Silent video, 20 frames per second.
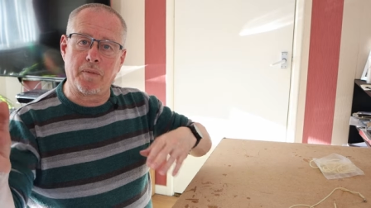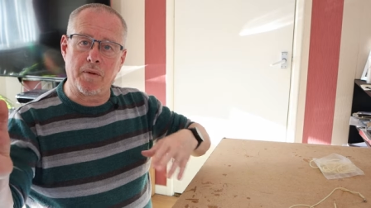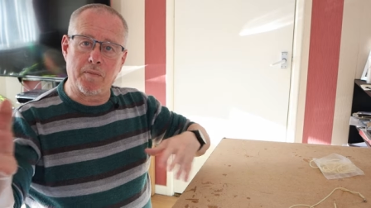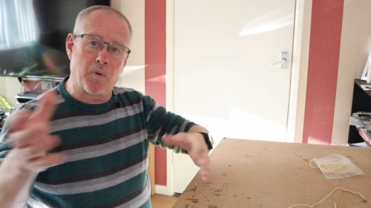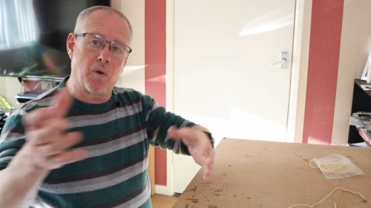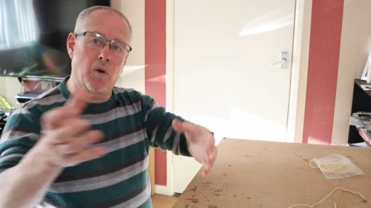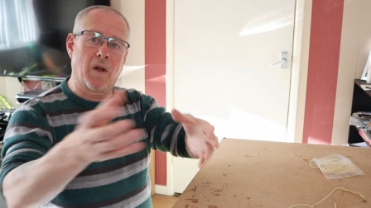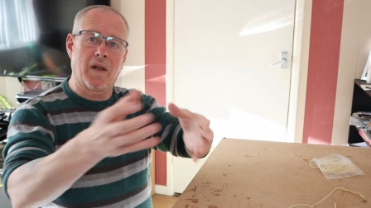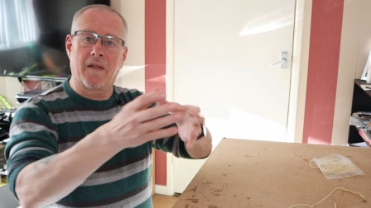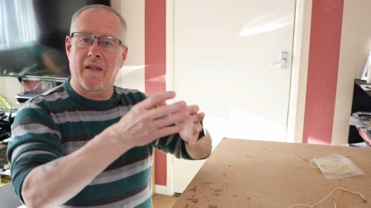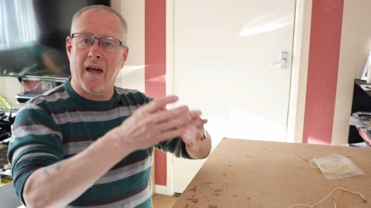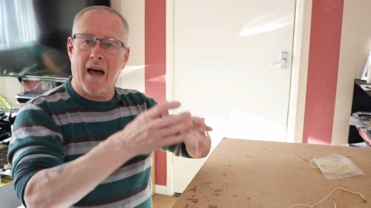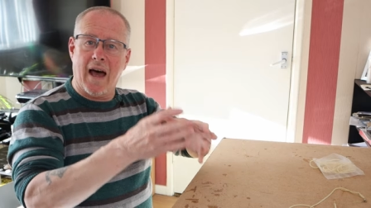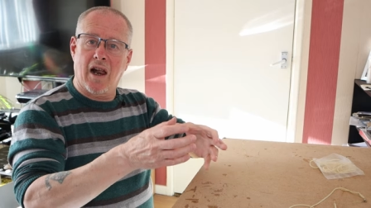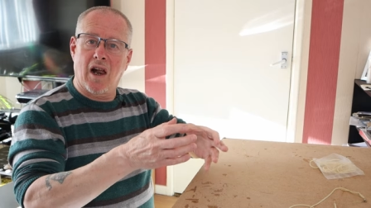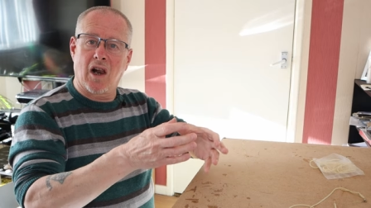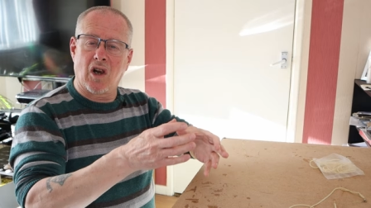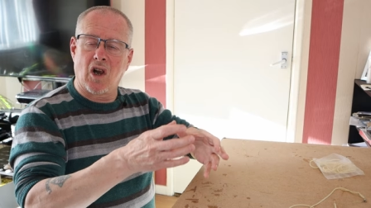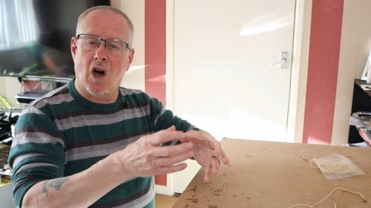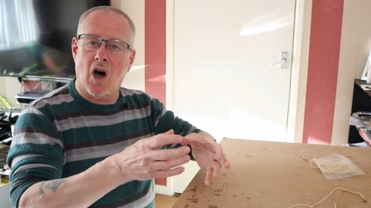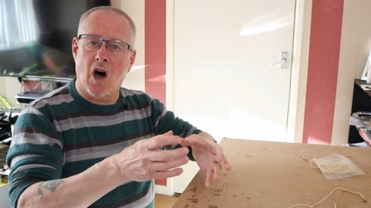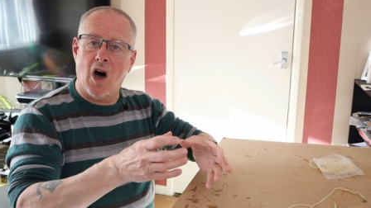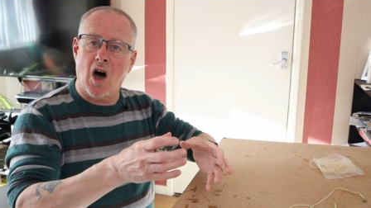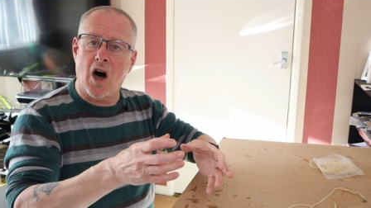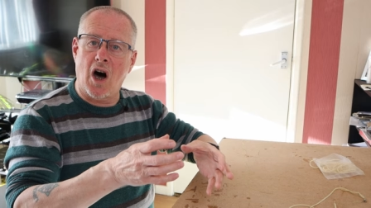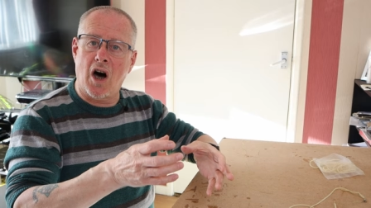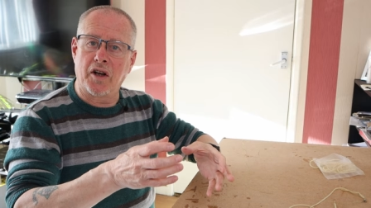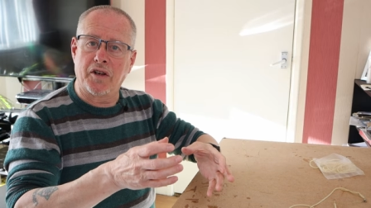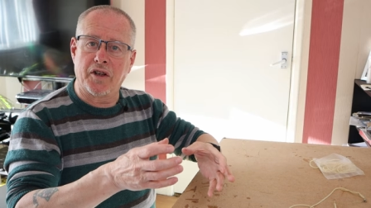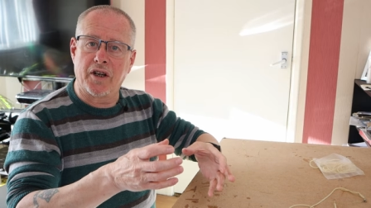be pulling that a lot
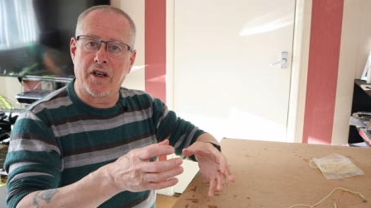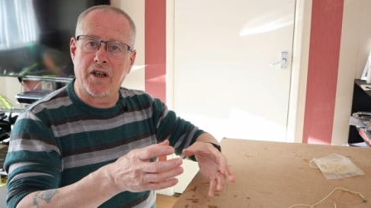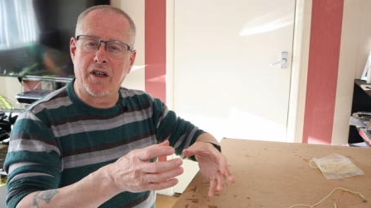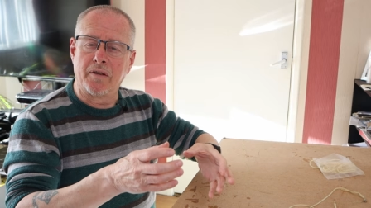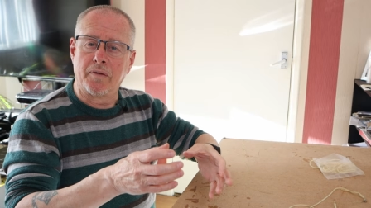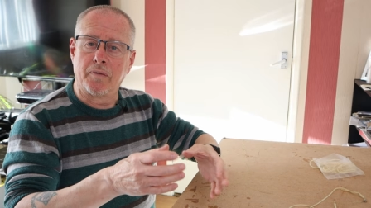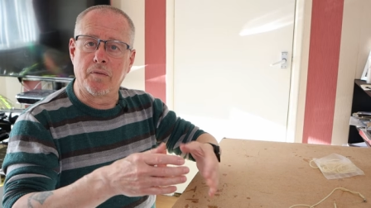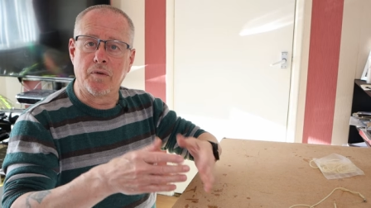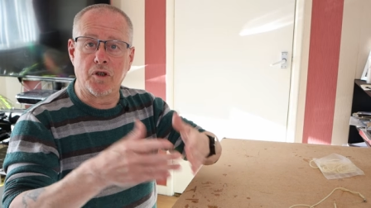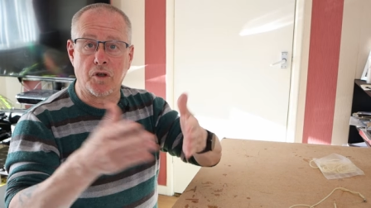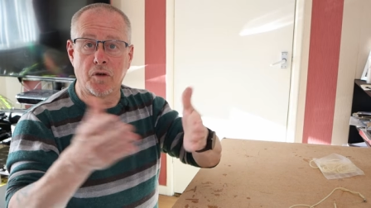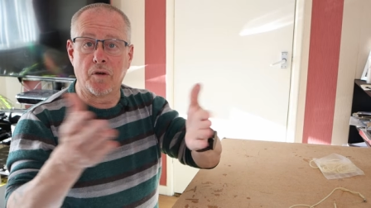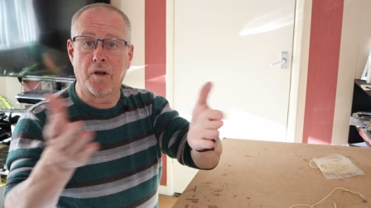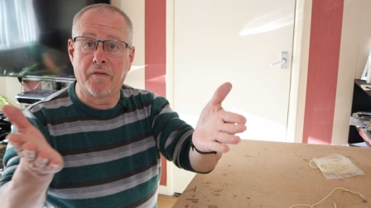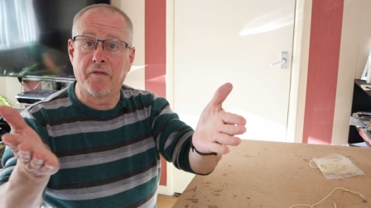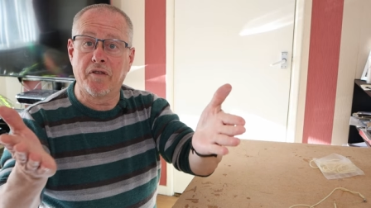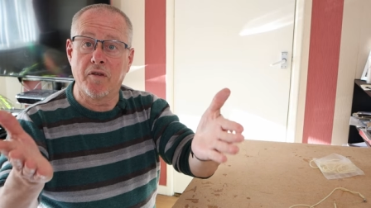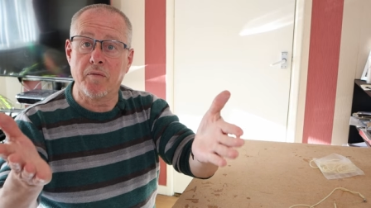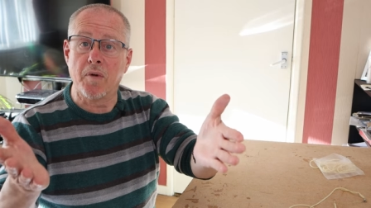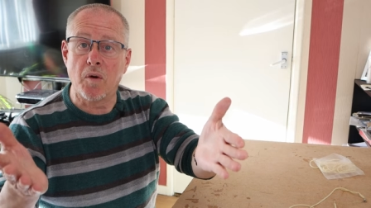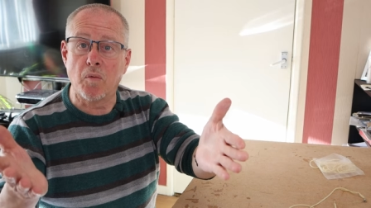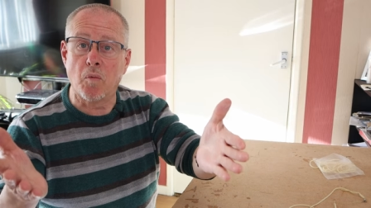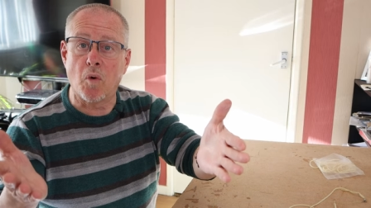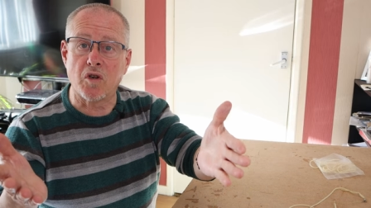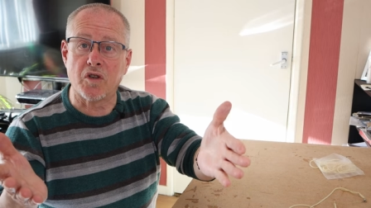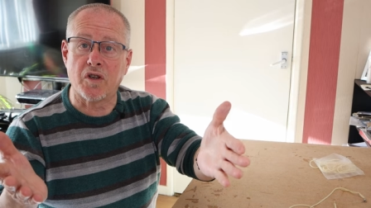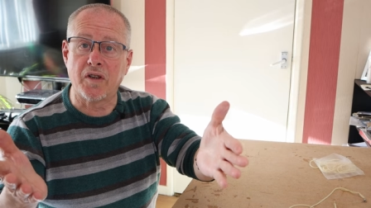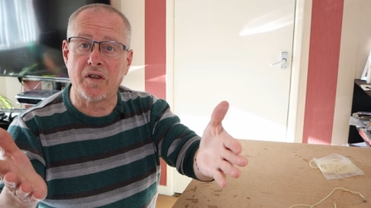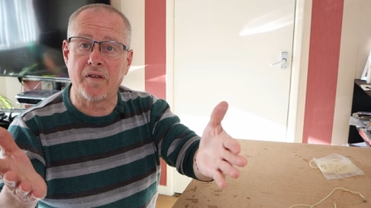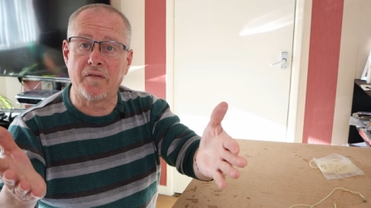harder. If you've been
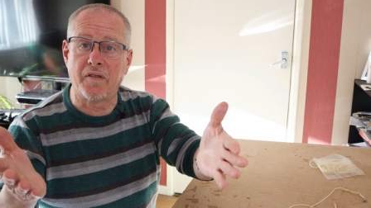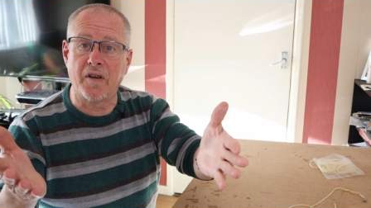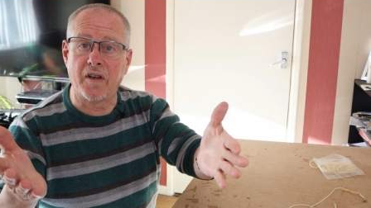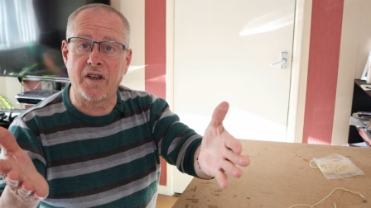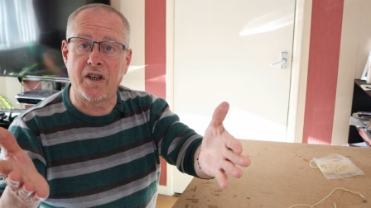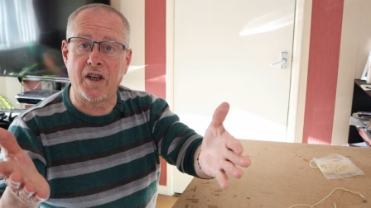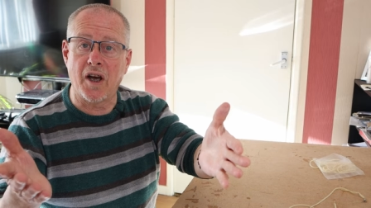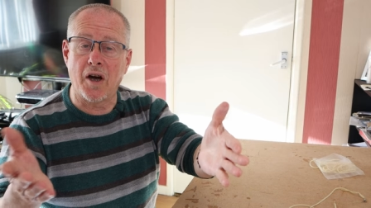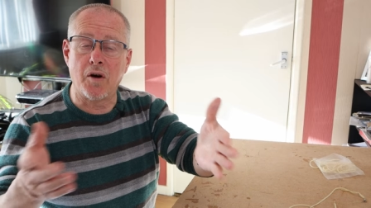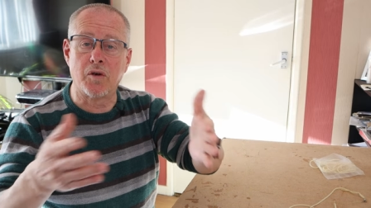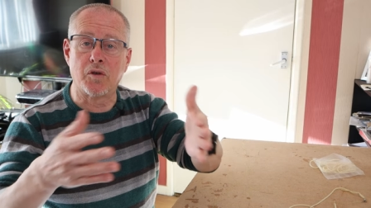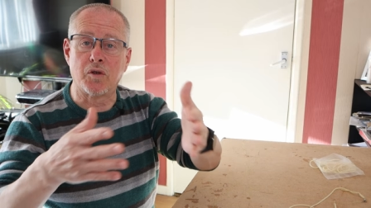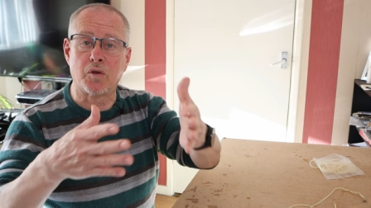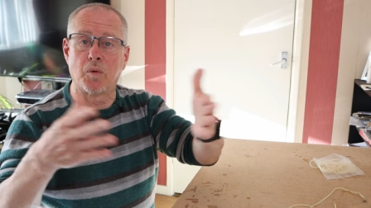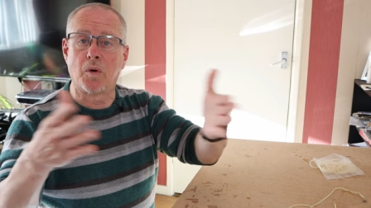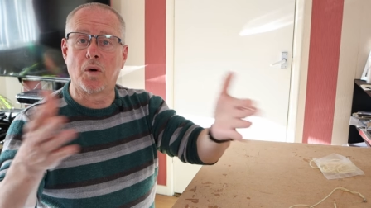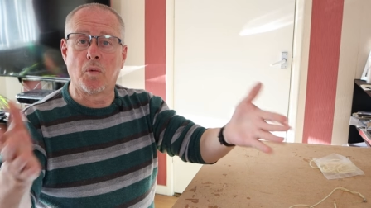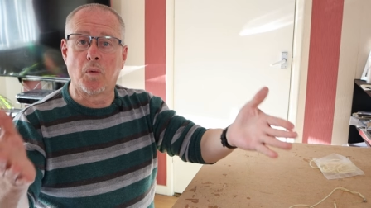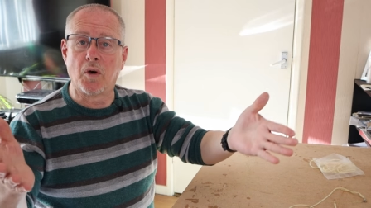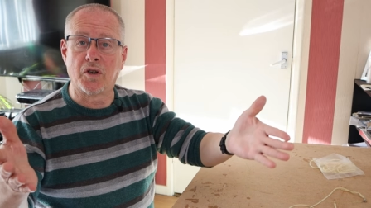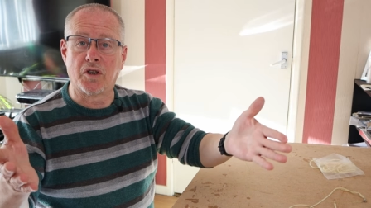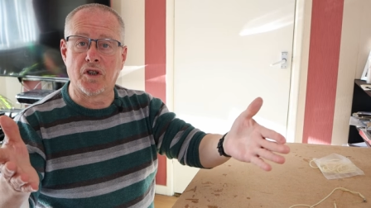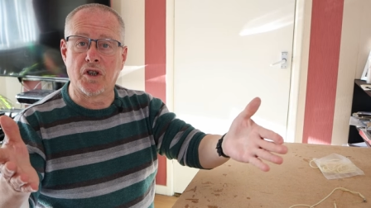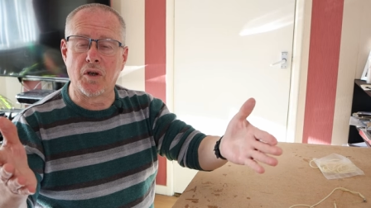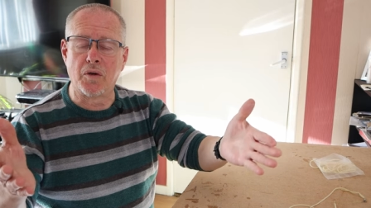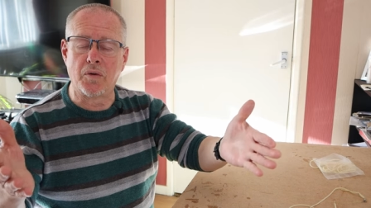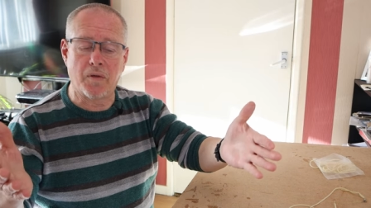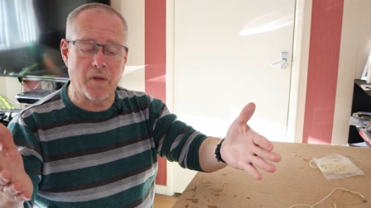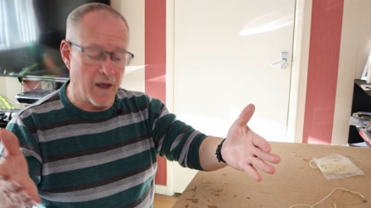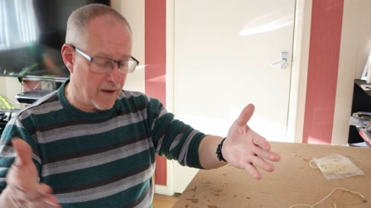watching the videos, what, what do
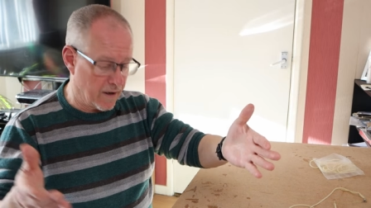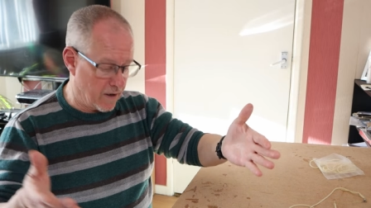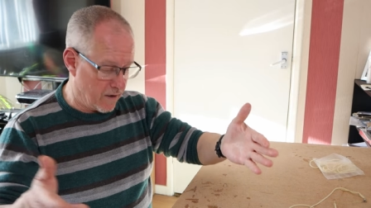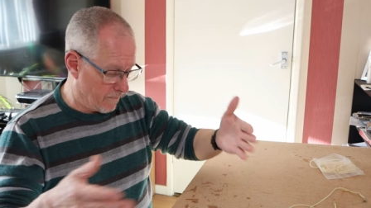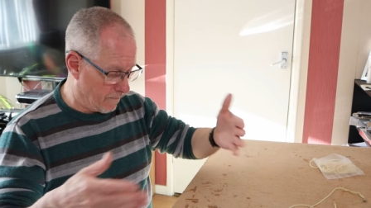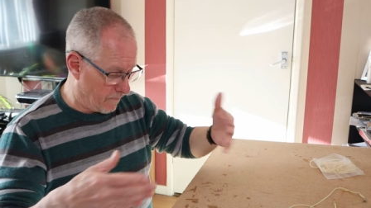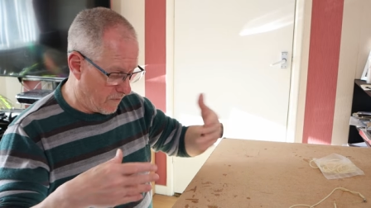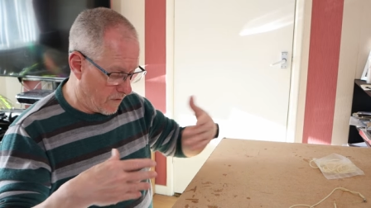you think?